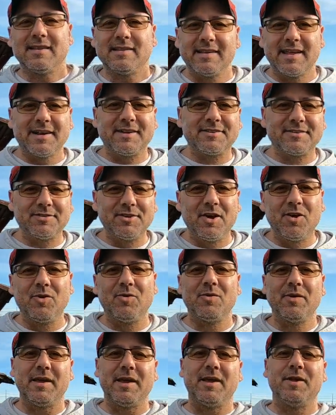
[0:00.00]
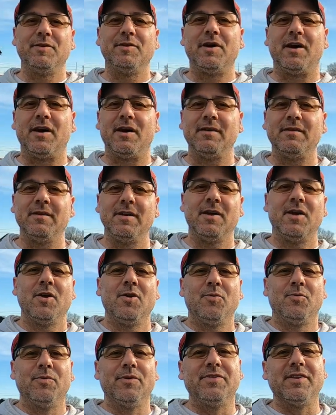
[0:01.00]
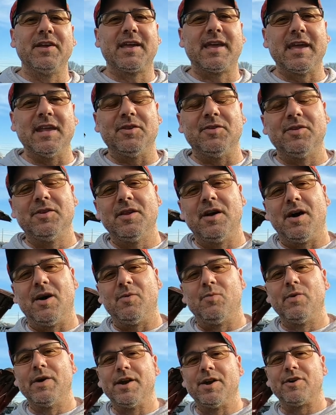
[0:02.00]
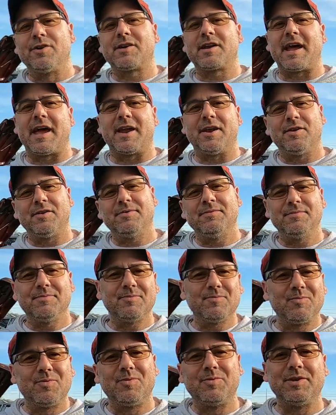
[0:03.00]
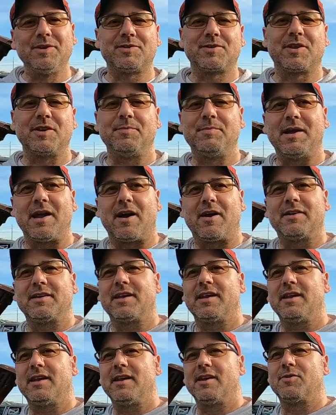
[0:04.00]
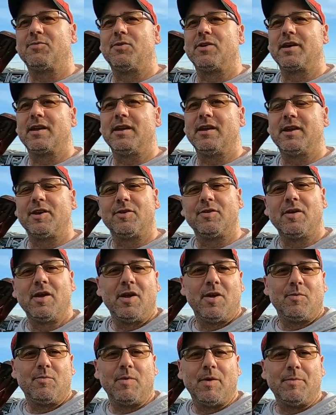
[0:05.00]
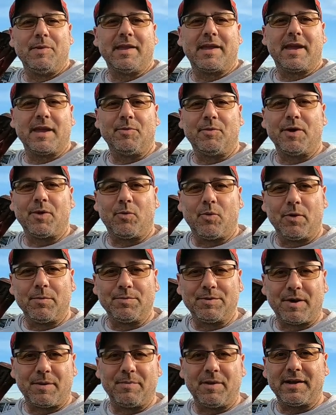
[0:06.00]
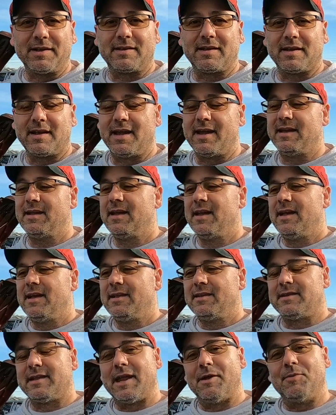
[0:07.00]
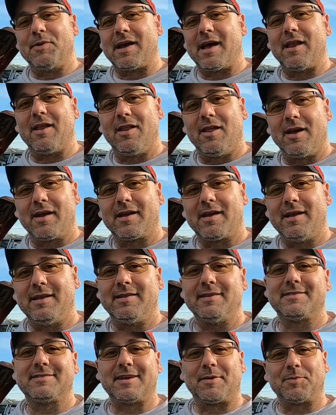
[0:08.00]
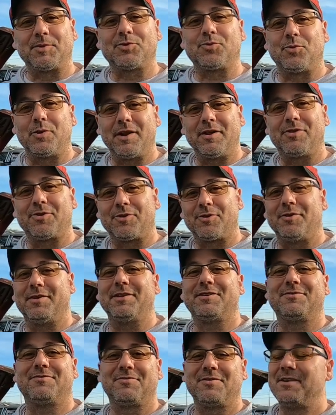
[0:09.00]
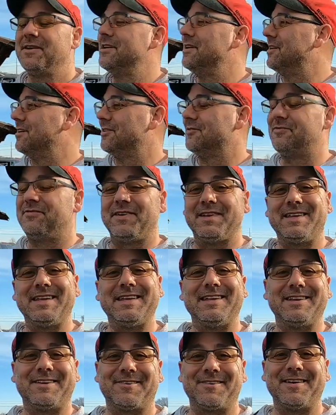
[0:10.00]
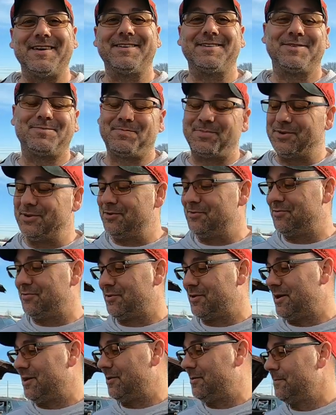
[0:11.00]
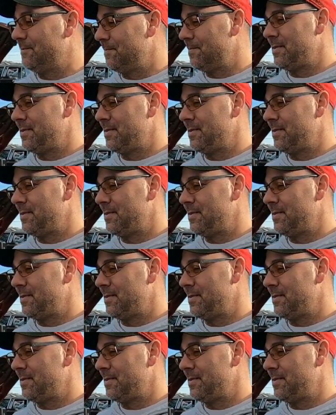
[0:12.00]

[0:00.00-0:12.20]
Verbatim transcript: let us know. And with it getting winter, kind of, it's going to be hard to get here. We'll get here when we can, when it warms up, like today we got lucky. December 23rd, it's 50 degrees. It's beautiful out.